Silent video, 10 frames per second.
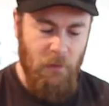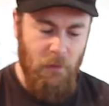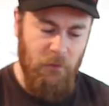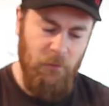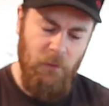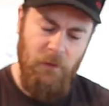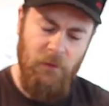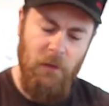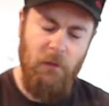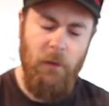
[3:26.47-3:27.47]
I'll just put
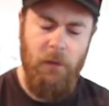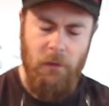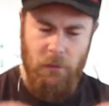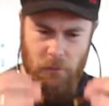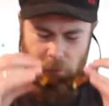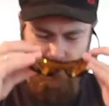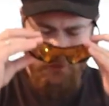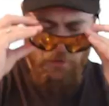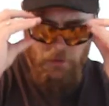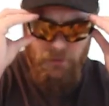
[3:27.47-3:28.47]
this on quick so you
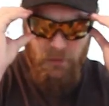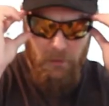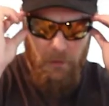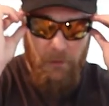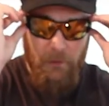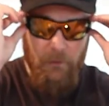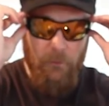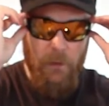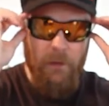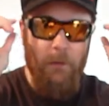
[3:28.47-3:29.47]
can kind of get an idea
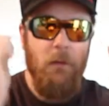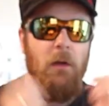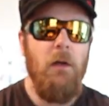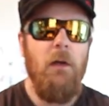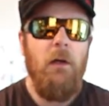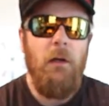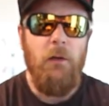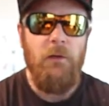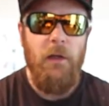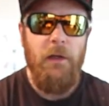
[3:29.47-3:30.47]
of what it
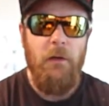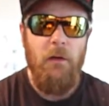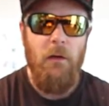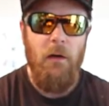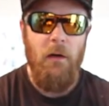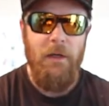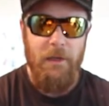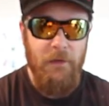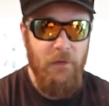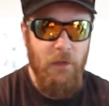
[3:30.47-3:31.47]
looks like. Uh,
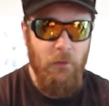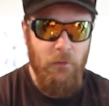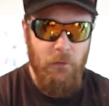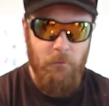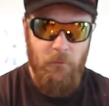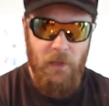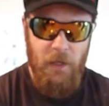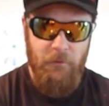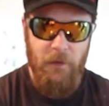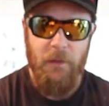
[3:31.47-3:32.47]
it is huge,
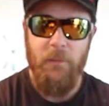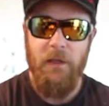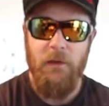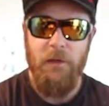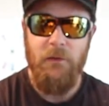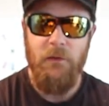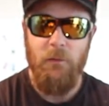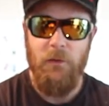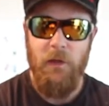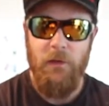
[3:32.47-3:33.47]
and if you like big
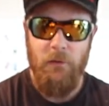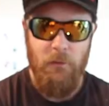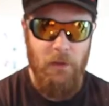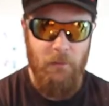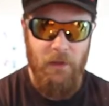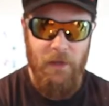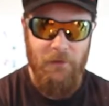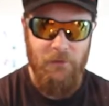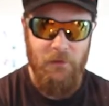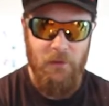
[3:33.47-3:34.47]
lenses, which I do, uh, my
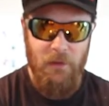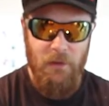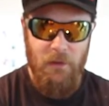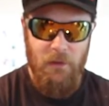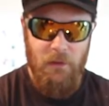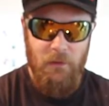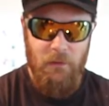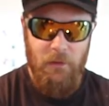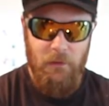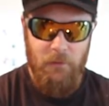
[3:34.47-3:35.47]
last
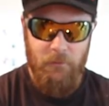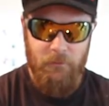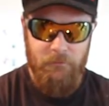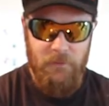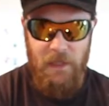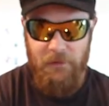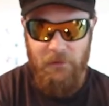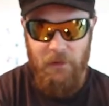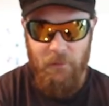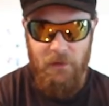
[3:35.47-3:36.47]

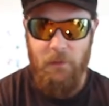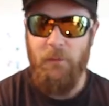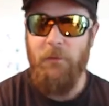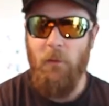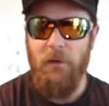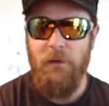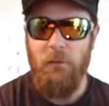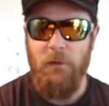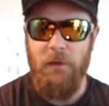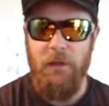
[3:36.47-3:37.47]
glasses I picked up before this
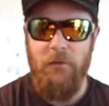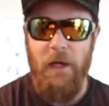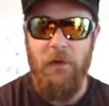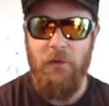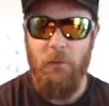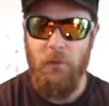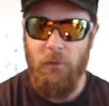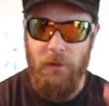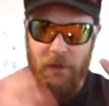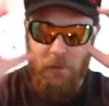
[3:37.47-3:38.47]
were the Deviation, which were
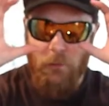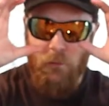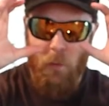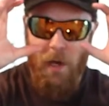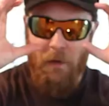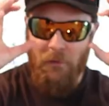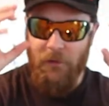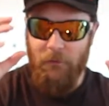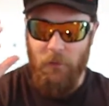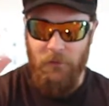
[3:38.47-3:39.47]
the huge wires,
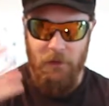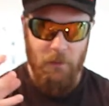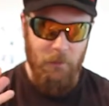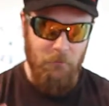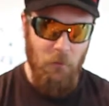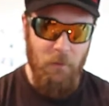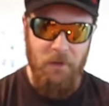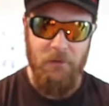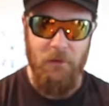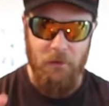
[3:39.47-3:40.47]
and of course I got them in ruby,
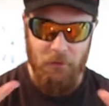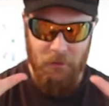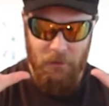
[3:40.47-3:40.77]
so they're